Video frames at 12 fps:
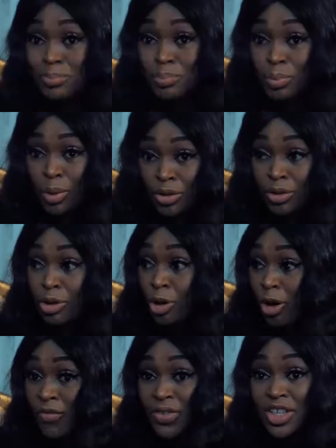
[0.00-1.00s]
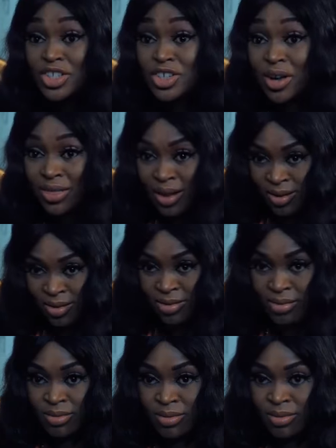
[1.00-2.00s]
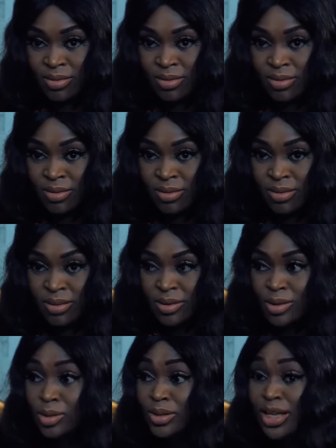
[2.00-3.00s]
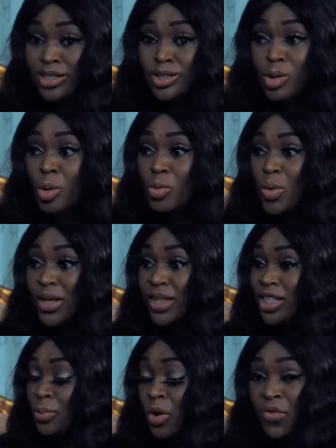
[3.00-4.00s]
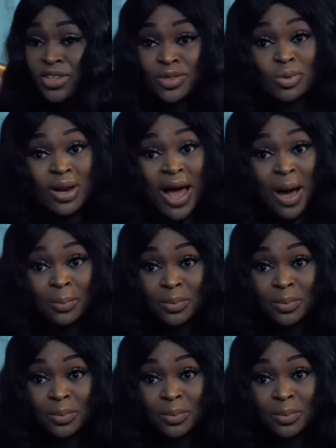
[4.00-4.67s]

they both love each other. So there's no way this prophecy will